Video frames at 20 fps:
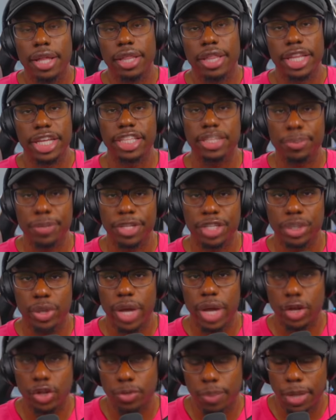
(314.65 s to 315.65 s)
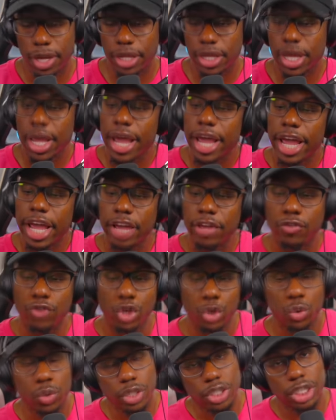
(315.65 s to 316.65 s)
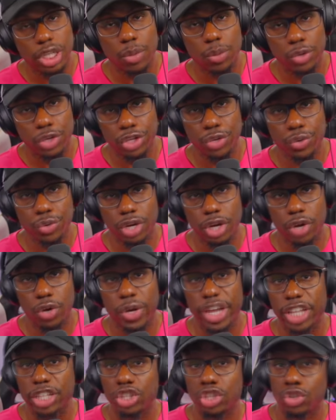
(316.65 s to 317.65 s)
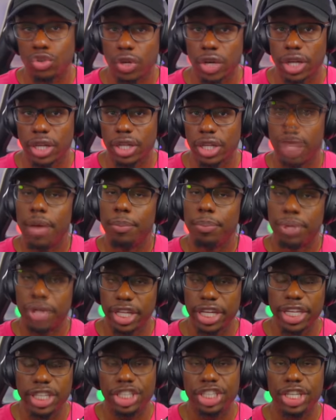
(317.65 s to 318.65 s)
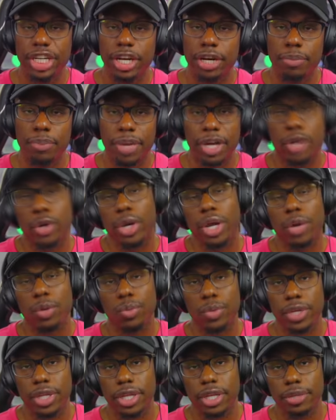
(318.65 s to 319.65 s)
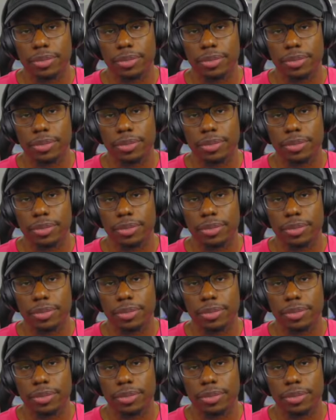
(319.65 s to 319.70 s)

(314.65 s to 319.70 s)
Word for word: This Mental Health Month, if you or someone you know is struggling, please share BetterHelp with them.